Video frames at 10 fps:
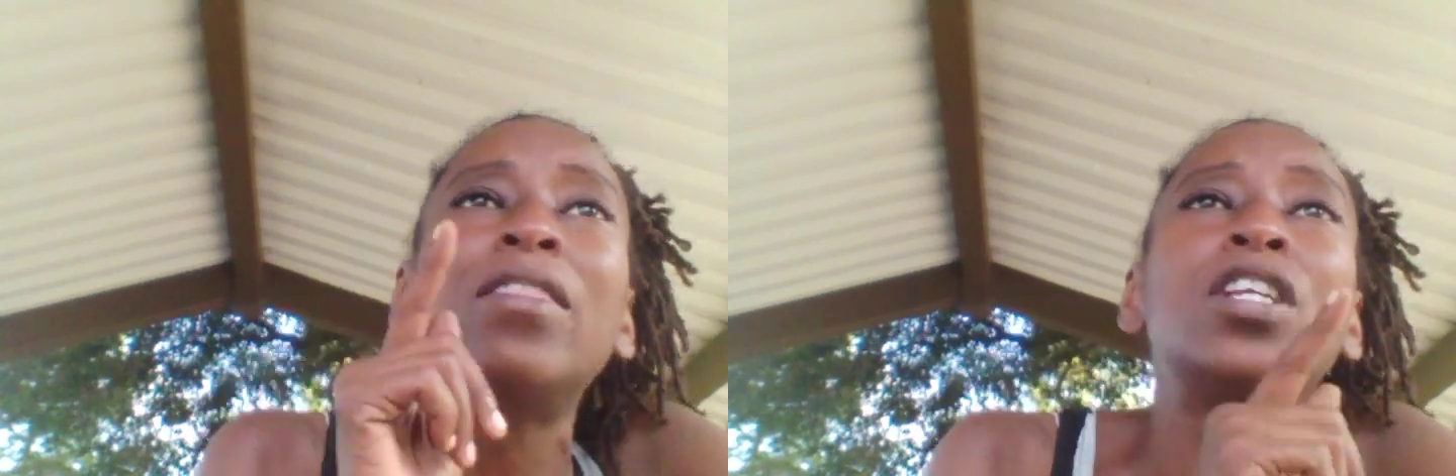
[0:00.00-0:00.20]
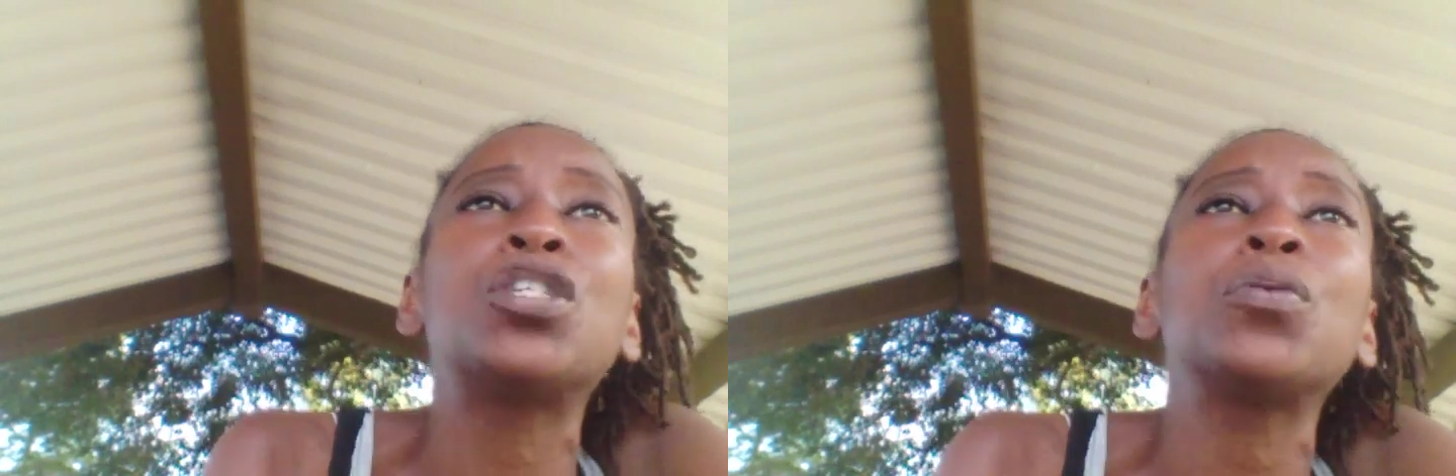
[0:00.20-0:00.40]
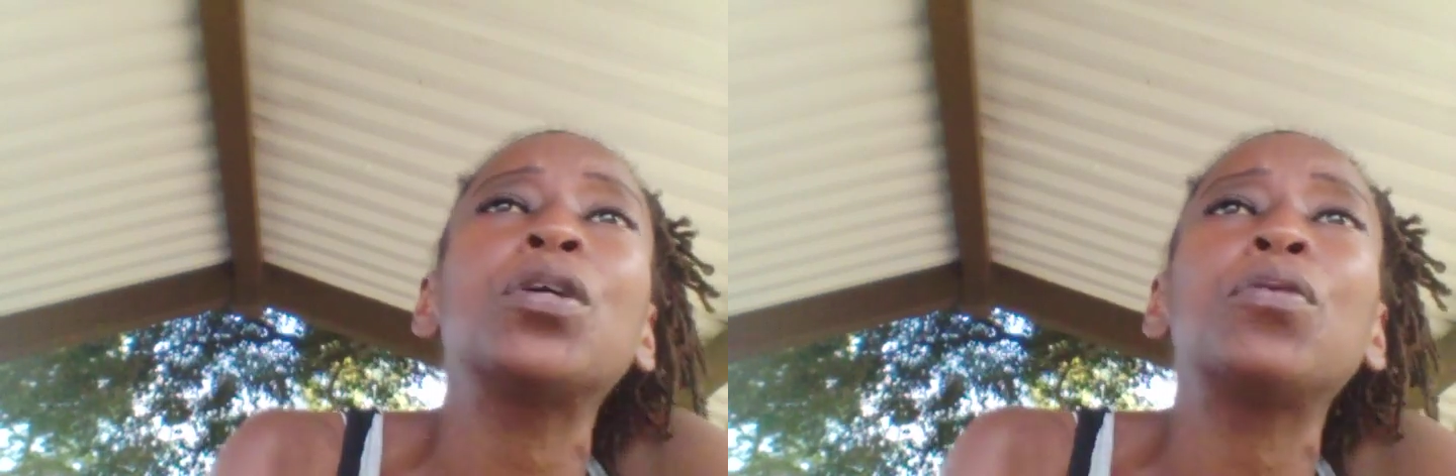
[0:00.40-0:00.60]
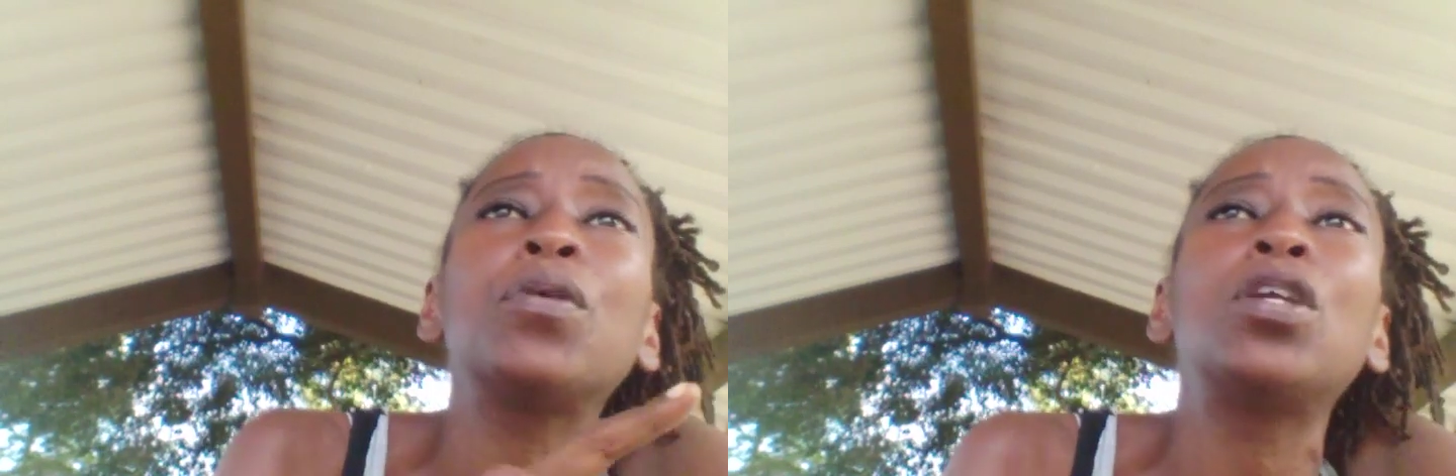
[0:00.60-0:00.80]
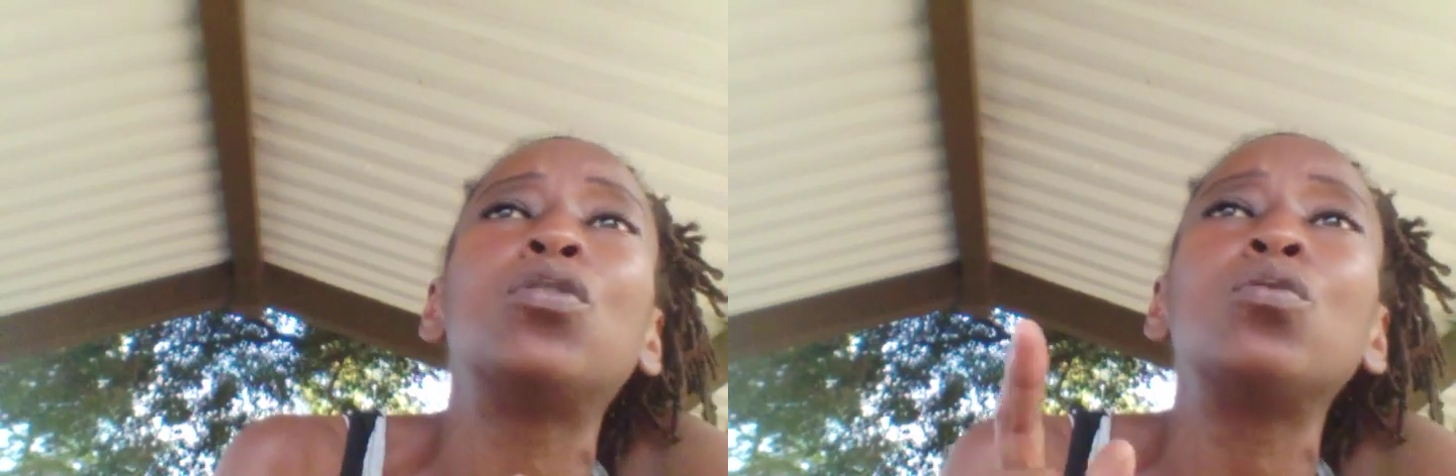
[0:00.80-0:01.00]
They're
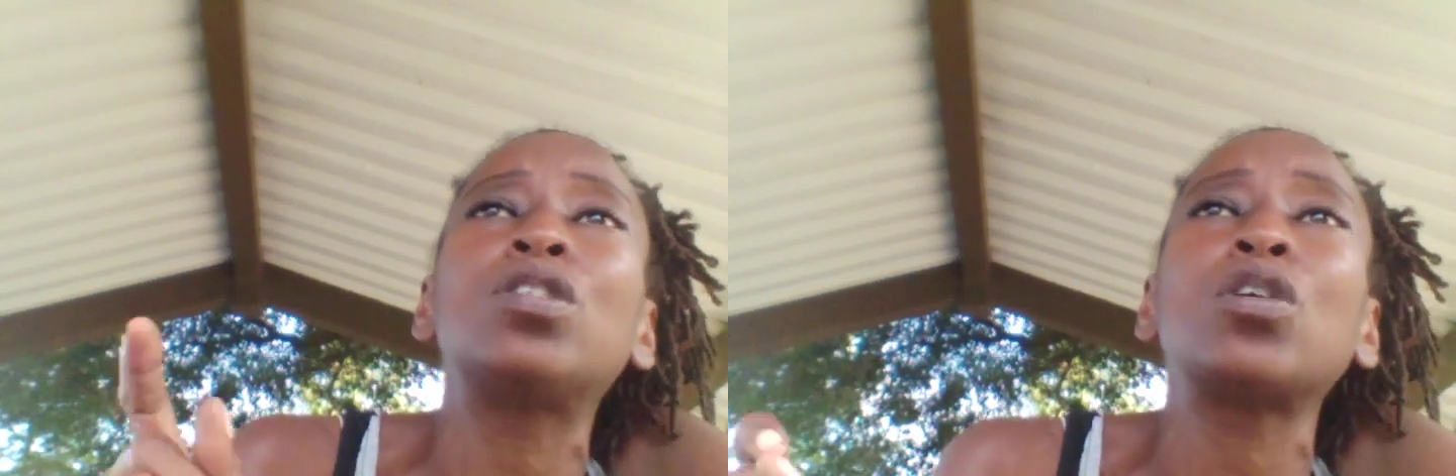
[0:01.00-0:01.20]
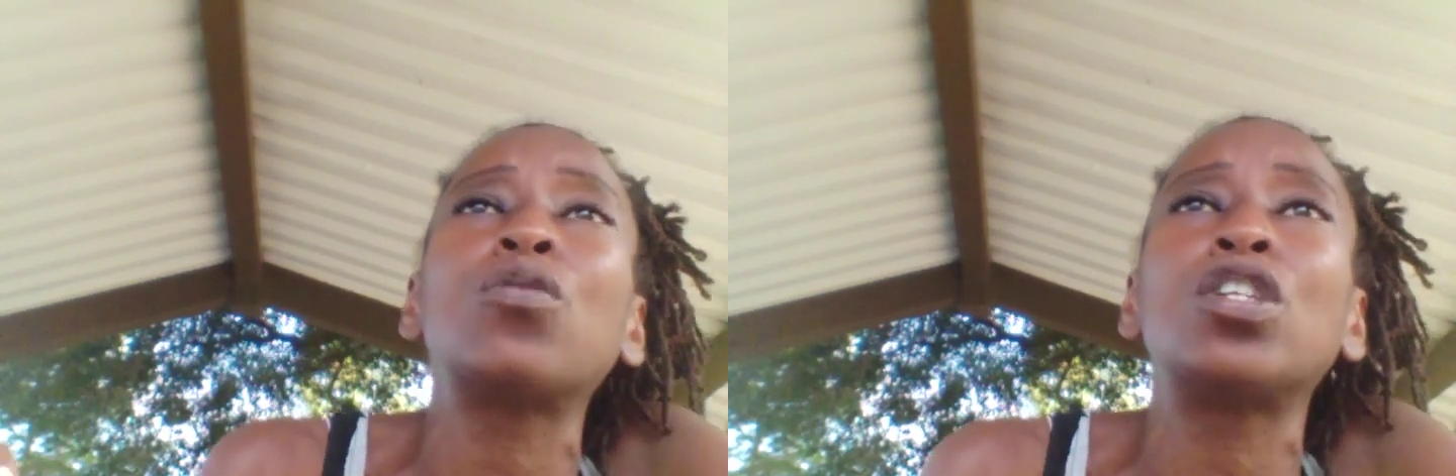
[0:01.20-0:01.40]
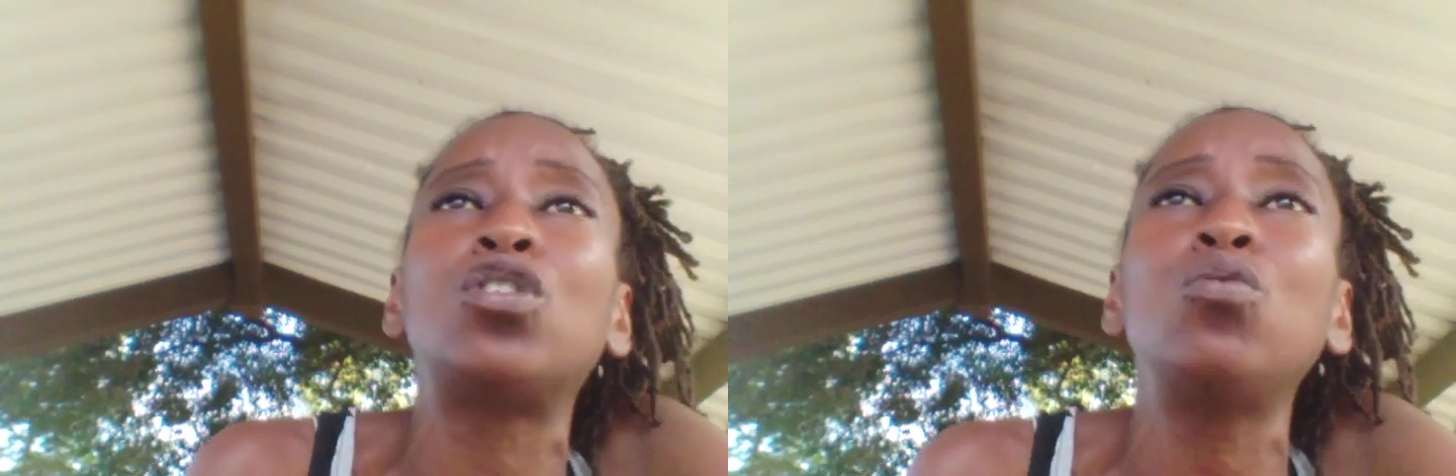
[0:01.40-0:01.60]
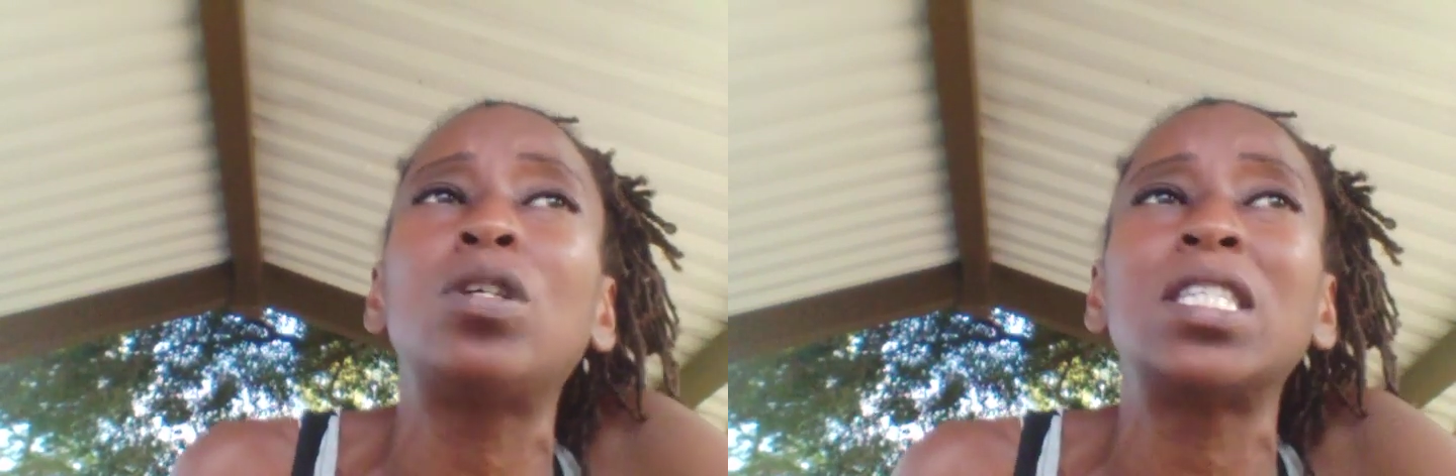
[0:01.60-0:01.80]
triggering you so that you